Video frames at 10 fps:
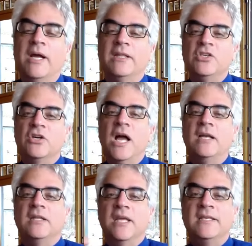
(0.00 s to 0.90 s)
These are
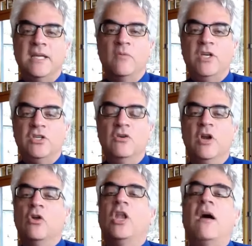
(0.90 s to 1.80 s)
not things that we do. We
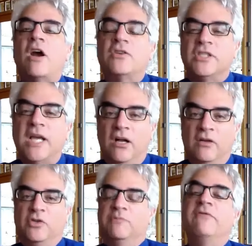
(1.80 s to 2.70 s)
don't love
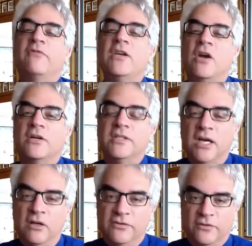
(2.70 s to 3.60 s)
ourselves or befriend
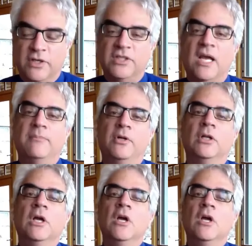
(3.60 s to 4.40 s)
ourselves, for example.